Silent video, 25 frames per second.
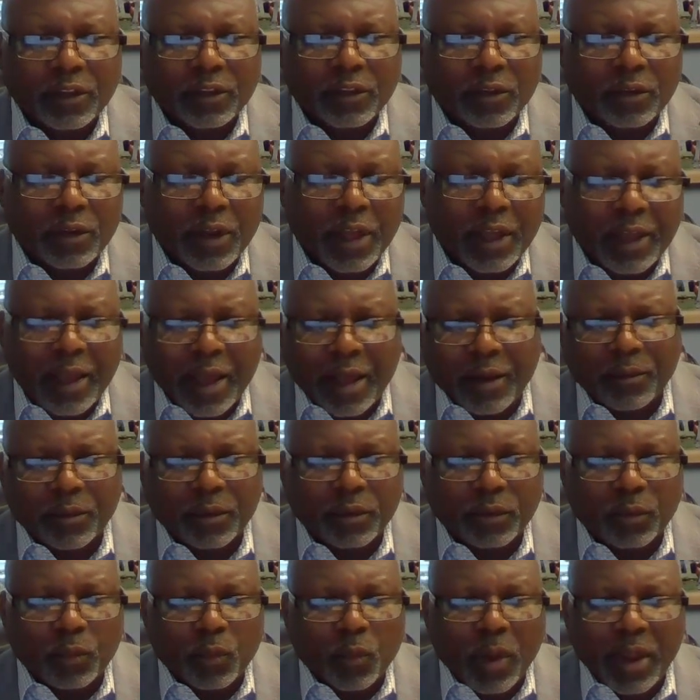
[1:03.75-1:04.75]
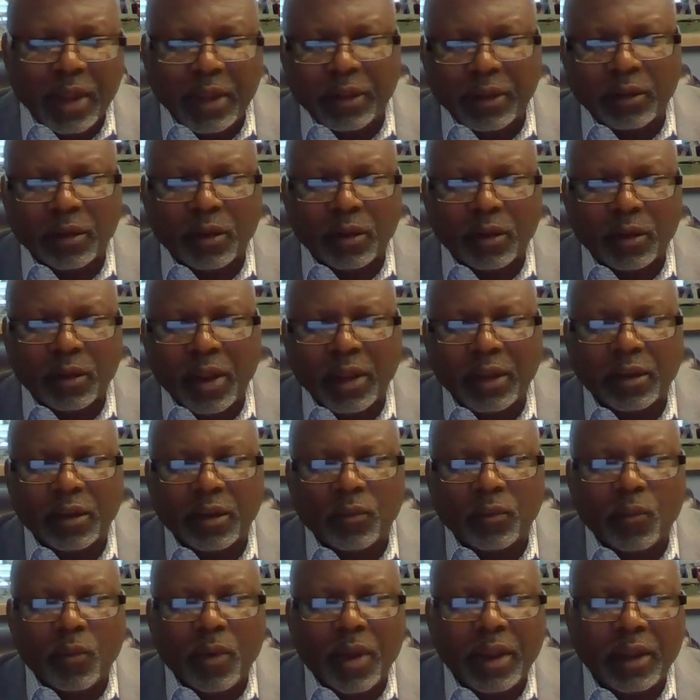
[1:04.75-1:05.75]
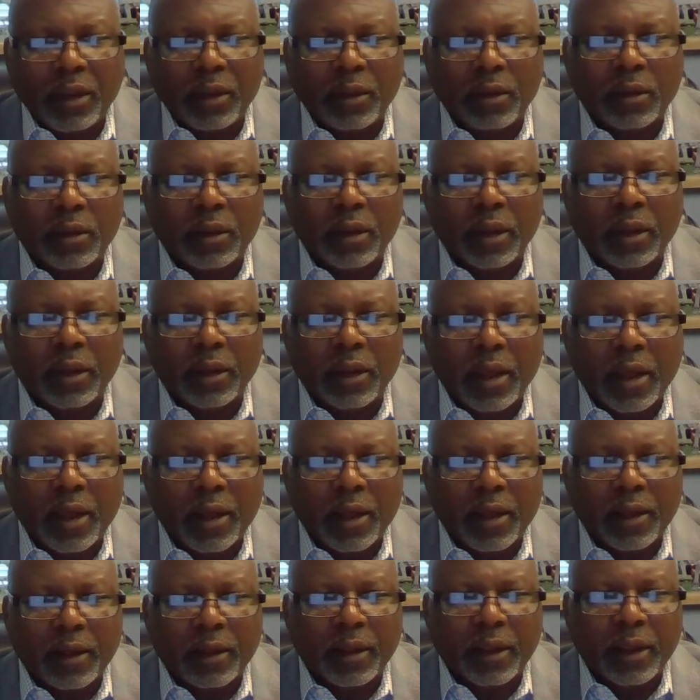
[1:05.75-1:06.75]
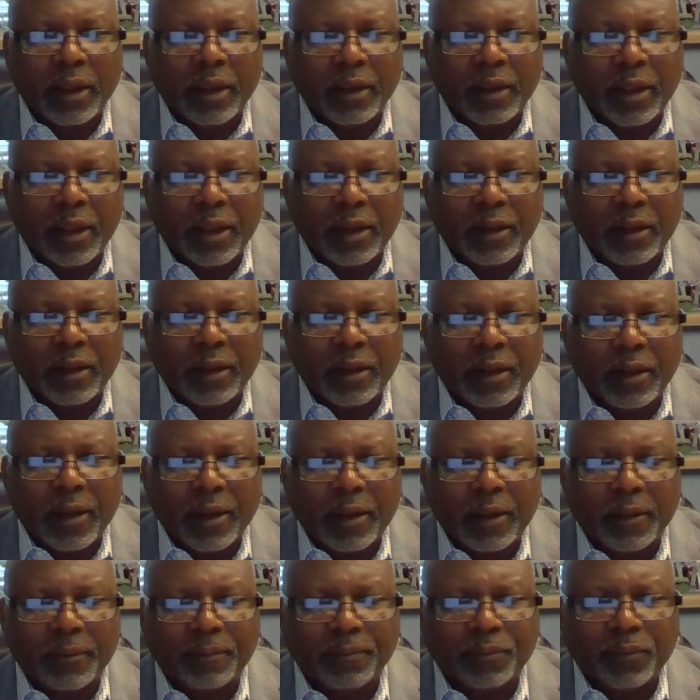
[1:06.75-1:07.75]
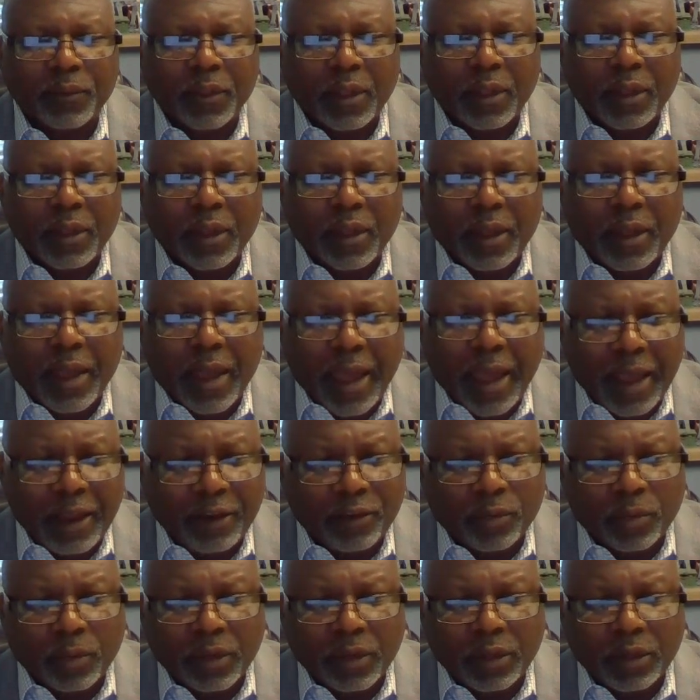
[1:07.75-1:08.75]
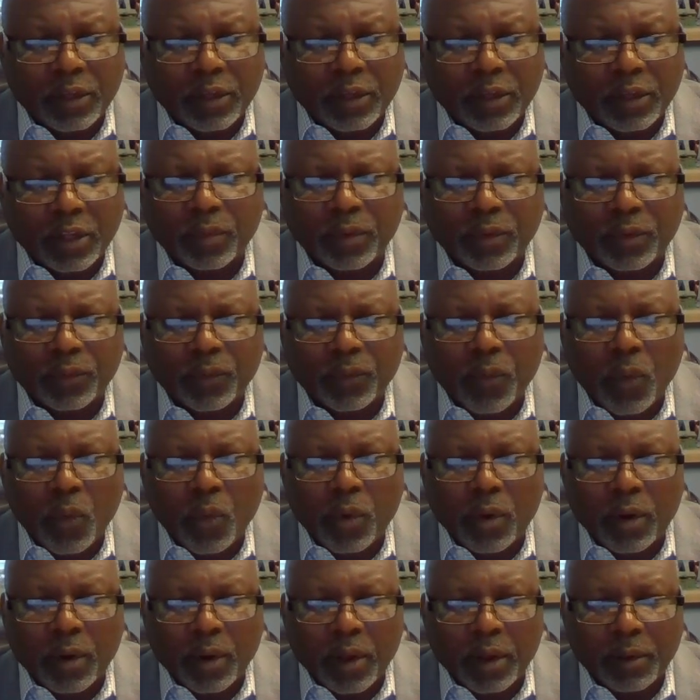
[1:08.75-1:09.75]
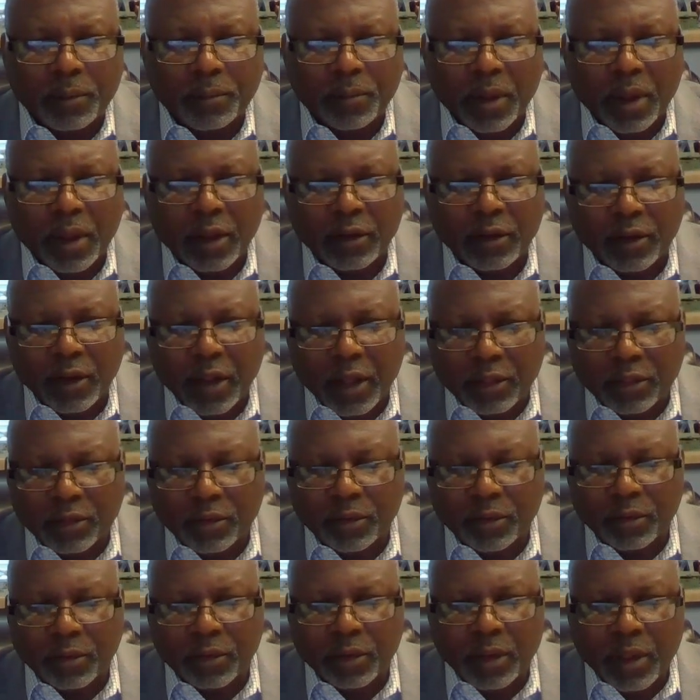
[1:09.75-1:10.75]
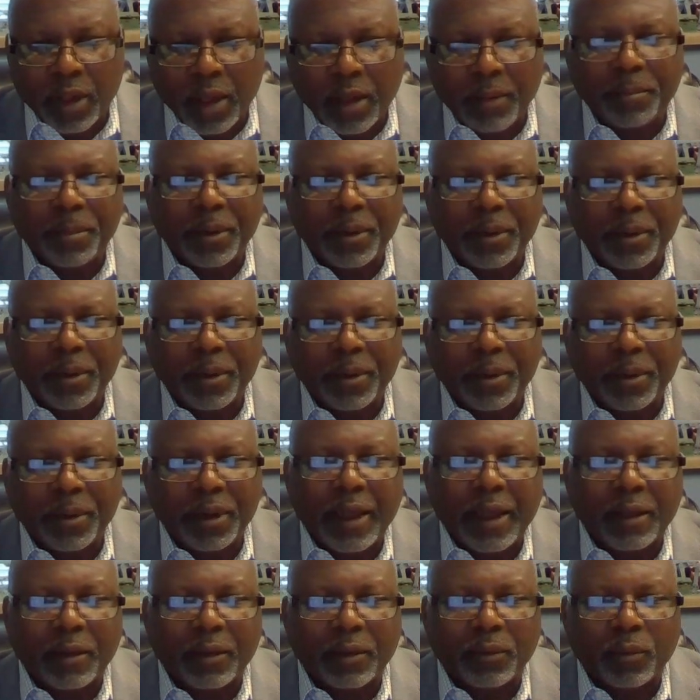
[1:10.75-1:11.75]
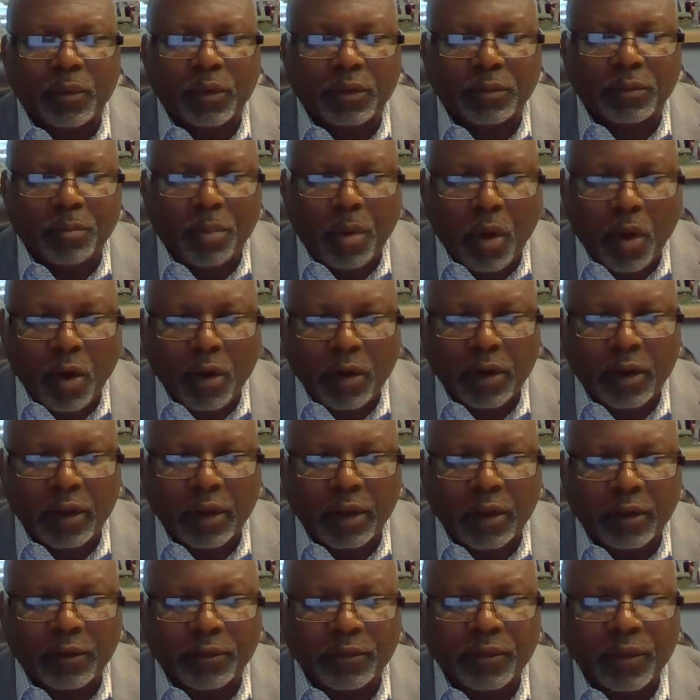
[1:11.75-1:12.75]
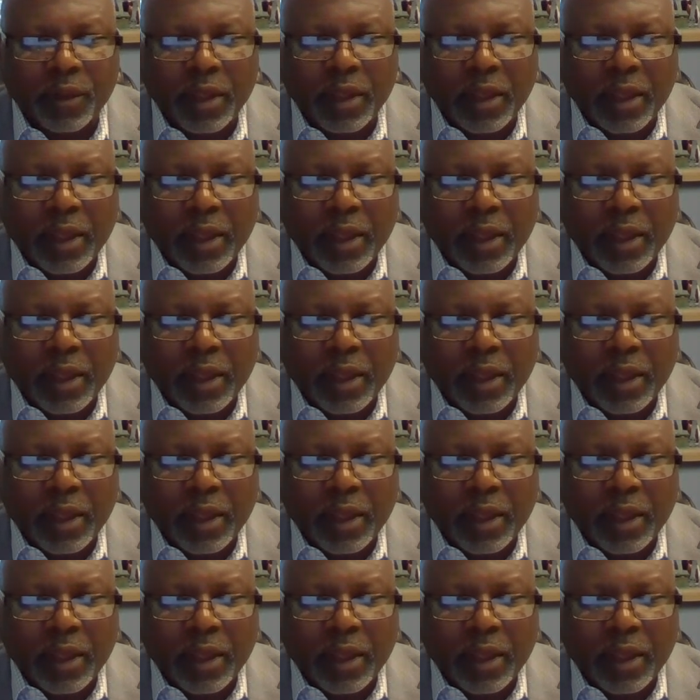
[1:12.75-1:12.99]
So like I was waiting and waiting and waiting, and then actually this was for another company that I was part of,